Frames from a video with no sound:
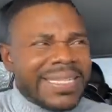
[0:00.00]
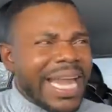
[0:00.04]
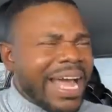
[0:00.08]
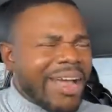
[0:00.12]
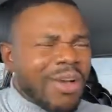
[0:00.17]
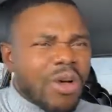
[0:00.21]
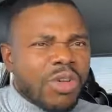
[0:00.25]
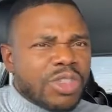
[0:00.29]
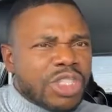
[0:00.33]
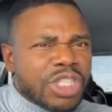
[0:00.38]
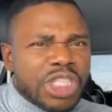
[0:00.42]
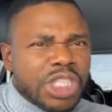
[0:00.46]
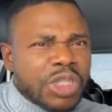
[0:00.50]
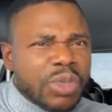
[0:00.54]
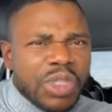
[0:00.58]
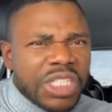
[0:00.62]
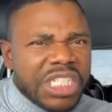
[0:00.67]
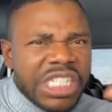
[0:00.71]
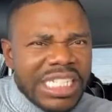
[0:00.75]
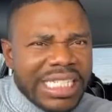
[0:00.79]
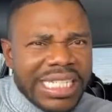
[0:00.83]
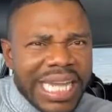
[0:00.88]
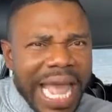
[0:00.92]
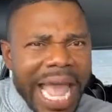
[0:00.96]
that
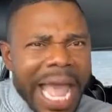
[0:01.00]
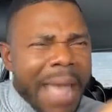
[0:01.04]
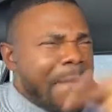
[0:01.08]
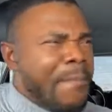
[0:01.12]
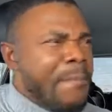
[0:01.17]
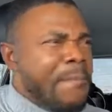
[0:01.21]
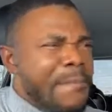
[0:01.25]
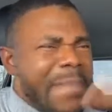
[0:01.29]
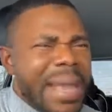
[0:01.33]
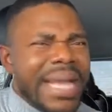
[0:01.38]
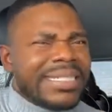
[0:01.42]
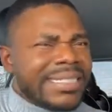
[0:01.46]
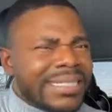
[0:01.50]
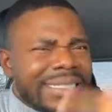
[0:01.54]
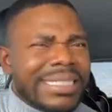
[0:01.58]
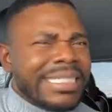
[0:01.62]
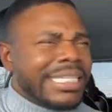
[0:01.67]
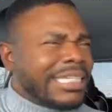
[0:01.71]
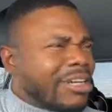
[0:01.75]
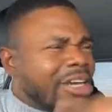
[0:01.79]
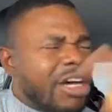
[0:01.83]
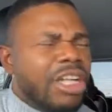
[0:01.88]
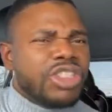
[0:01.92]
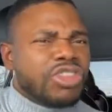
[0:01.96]
constitution there makes
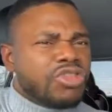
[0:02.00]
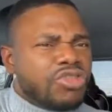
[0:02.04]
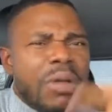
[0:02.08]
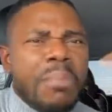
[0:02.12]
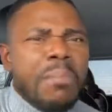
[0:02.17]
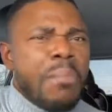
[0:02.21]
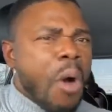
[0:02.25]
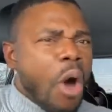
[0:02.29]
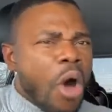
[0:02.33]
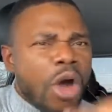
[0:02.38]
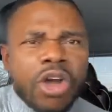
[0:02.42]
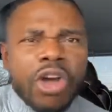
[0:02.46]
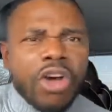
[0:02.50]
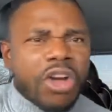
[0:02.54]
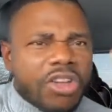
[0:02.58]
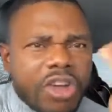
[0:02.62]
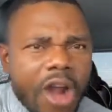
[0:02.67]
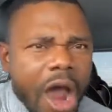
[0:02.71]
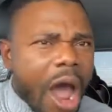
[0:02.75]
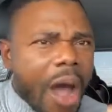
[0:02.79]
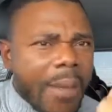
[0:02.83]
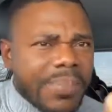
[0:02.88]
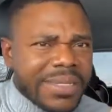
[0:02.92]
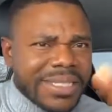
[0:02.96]
the country more
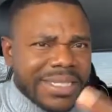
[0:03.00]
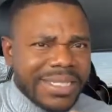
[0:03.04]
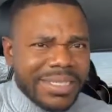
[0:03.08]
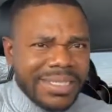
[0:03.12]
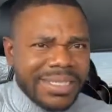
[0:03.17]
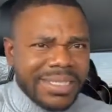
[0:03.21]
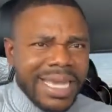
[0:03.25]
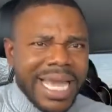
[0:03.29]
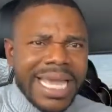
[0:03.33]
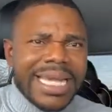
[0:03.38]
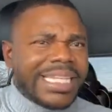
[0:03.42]
corrupt.